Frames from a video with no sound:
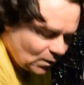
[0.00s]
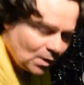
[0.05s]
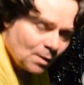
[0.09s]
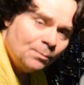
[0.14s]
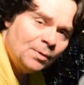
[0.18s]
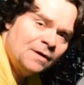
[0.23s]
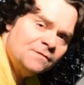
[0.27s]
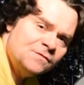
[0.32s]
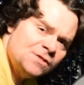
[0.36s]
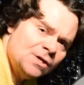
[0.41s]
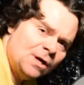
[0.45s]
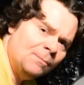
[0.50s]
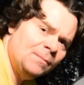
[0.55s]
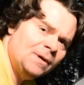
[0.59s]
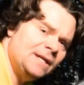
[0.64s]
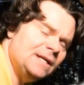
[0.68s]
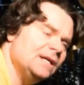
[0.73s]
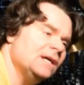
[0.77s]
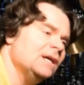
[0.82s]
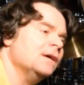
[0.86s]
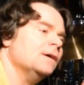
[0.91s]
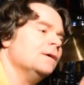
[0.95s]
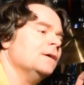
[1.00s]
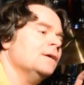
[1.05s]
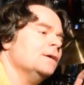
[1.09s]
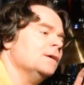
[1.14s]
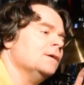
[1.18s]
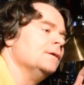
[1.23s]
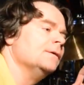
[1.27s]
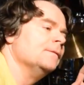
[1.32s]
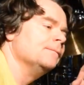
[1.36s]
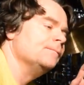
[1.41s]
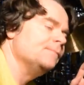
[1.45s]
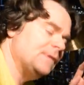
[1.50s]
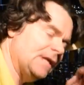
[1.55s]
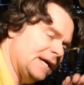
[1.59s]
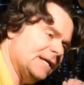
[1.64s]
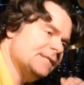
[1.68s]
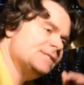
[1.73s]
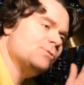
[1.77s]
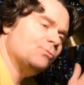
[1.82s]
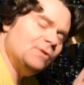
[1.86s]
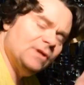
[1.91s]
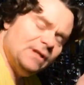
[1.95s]
But if somebody,
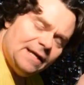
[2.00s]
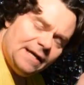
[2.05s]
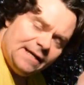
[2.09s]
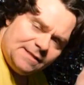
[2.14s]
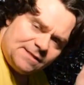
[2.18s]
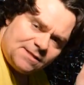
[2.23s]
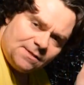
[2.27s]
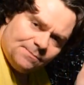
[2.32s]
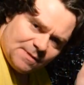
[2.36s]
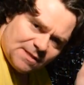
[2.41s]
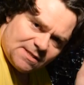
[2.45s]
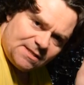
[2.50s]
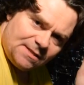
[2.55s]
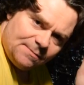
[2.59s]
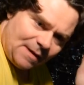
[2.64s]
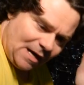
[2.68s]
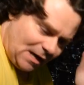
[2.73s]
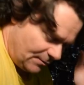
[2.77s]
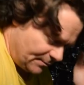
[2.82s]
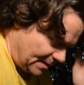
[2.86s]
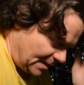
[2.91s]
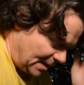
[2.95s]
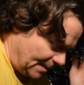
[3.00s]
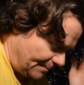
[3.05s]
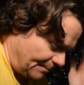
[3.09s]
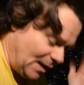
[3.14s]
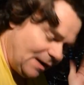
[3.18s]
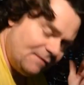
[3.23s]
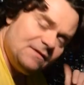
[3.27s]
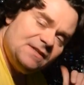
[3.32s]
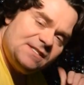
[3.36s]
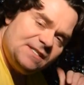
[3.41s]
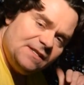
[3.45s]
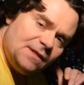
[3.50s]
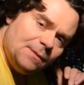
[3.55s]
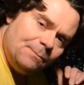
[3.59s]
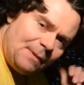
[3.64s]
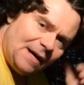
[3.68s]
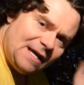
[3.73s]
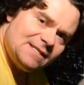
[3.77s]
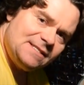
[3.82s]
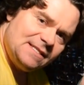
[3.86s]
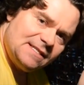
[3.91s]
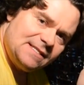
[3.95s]
as it relates to Misty Mountain Hop, obviously the
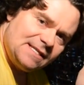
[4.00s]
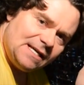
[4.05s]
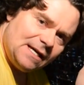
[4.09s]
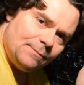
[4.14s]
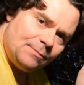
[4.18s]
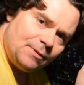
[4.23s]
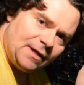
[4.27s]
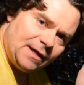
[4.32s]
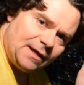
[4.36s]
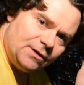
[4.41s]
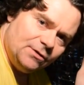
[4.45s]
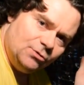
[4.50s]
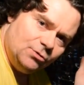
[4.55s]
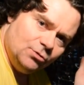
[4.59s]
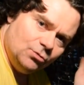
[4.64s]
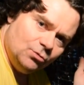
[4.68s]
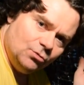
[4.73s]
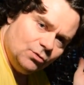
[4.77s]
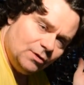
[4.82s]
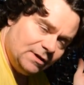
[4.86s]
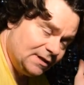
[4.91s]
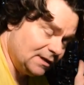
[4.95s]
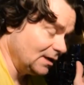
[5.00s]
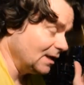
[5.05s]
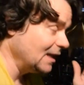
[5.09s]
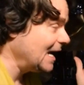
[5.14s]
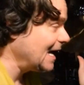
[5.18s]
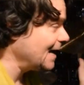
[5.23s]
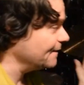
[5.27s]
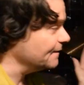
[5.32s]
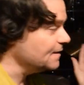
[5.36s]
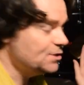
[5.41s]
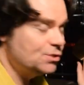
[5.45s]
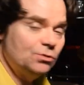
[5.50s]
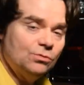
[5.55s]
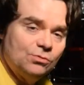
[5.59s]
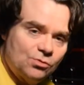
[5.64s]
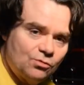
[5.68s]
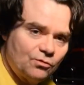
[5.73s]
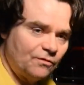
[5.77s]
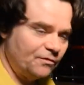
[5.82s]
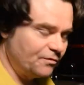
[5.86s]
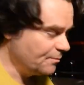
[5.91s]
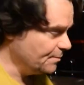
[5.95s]
best example I could do, and in a lot of these tunes,
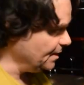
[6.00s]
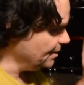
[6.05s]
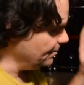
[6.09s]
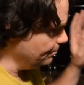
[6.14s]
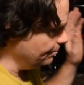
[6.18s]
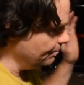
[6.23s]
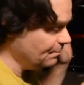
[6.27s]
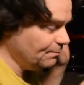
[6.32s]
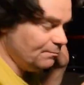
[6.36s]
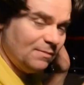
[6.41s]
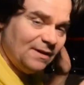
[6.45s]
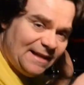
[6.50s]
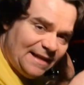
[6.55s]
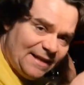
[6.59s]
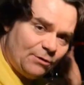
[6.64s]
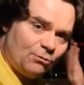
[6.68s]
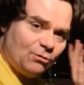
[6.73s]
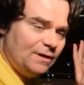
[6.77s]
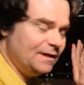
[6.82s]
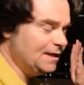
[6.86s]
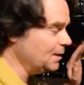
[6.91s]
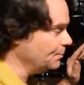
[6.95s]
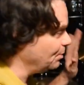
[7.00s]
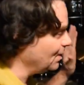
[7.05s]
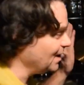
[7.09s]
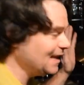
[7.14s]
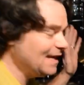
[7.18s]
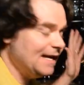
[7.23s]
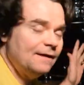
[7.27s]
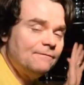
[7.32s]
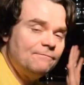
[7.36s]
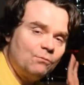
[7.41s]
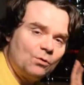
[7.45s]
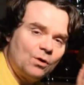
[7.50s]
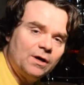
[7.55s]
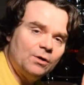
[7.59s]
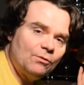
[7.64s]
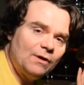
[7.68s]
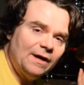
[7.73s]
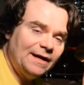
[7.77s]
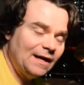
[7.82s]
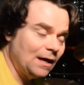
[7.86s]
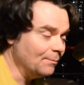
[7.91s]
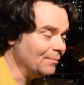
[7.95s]
would for me literally to play it for you
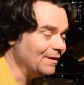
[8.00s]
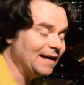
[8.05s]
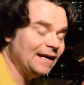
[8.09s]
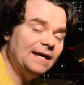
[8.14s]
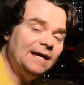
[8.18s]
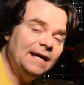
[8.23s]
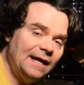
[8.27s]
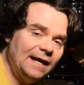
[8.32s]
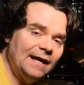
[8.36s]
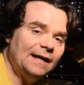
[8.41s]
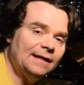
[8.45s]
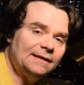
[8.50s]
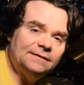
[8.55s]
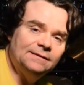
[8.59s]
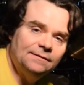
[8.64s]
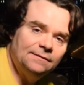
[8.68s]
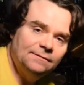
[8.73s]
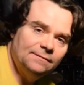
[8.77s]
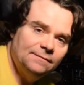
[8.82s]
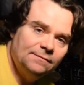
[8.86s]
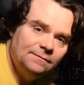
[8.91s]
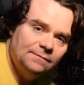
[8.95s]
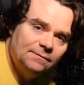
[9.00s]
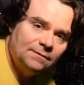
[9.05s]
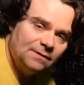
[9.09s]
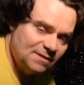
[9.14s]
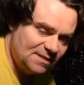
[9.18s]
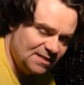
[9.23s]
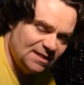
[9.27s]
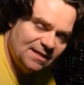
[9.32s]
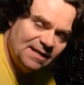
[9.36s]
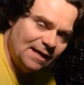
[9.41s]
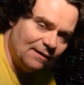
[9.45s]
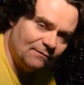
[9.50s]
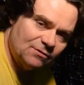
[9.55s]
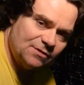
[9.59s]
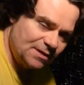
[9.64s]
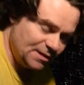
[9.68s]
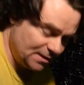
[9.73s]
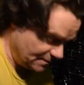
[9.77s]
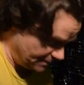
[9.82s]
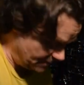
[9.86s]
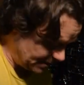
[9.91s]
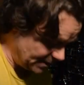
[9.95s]
right now, but I can't because you'd never
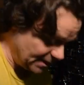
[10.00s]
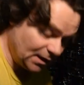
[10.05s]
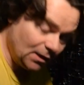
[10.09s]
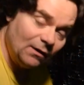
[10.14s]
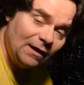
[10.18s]
see the video.